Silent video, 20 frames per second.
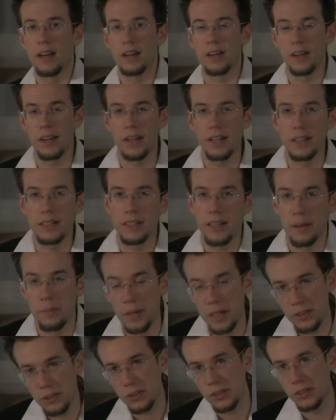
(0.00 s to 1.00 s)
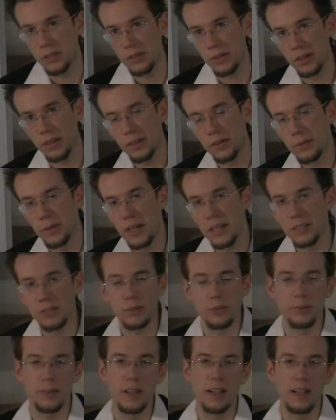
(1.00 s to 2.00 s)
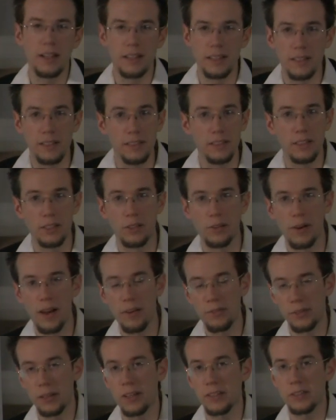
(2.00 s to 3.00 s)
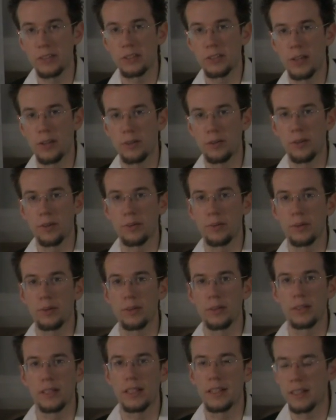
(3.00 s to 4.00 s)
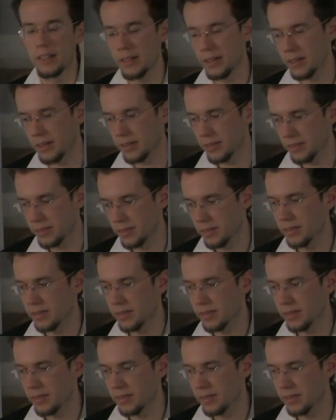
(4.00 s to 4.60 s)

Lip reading: Alright, and make sure you do all your rests right, and you know, every other general rule, like your